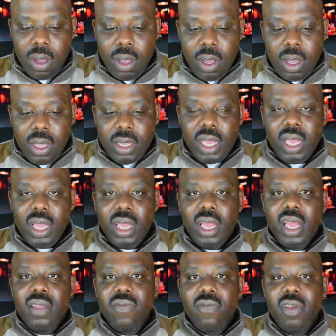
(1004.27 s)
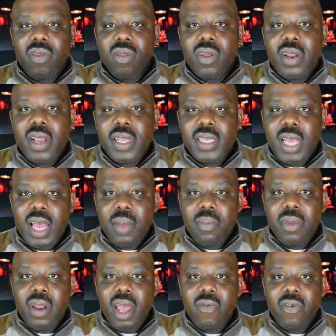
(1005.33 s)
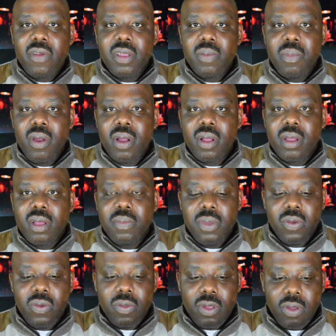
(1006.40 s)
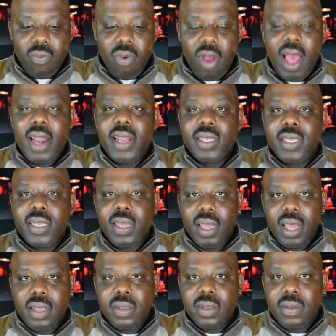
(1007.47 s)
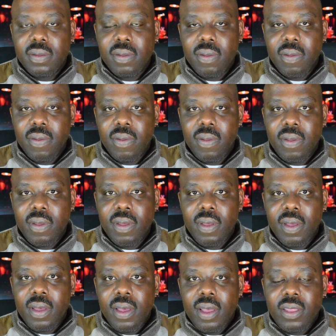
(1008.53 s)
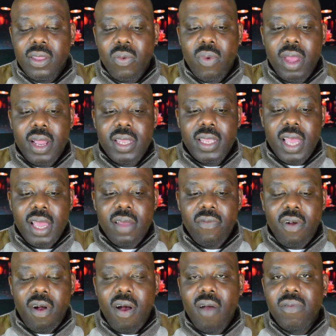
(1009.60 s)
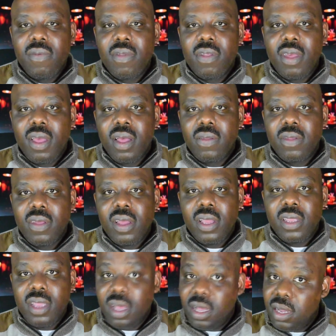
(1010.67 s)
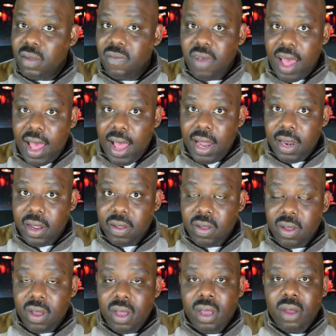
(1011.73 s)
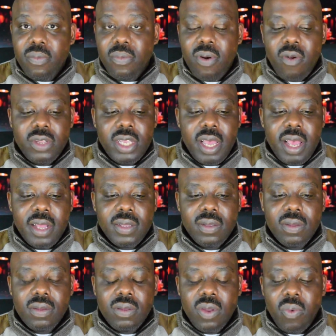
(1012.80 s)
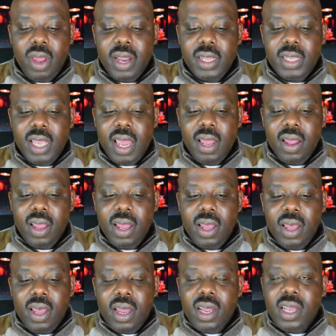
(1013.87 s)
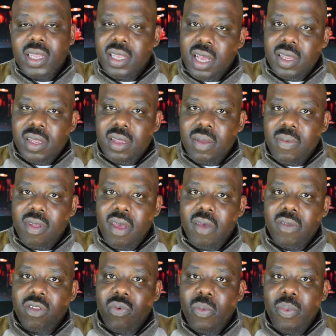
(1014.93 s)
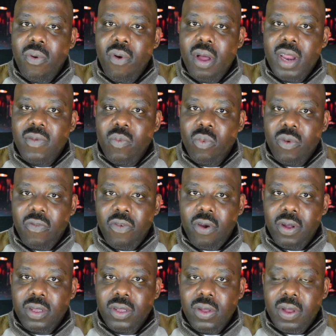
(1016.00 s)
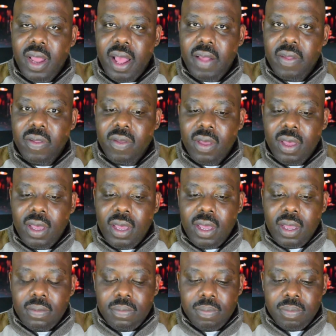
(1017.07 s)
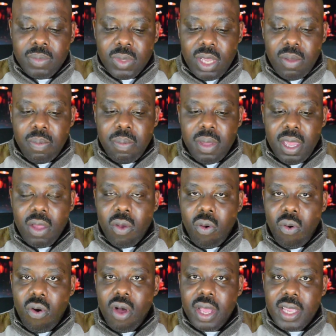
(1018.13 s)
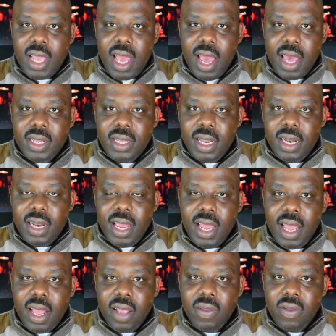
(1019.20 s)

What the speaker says: the individuals of that time of the African American community rallied together, the way that they involved themselves in nonviolent protests, the way that they conducted themselves. The report even referred to it as them being organized and led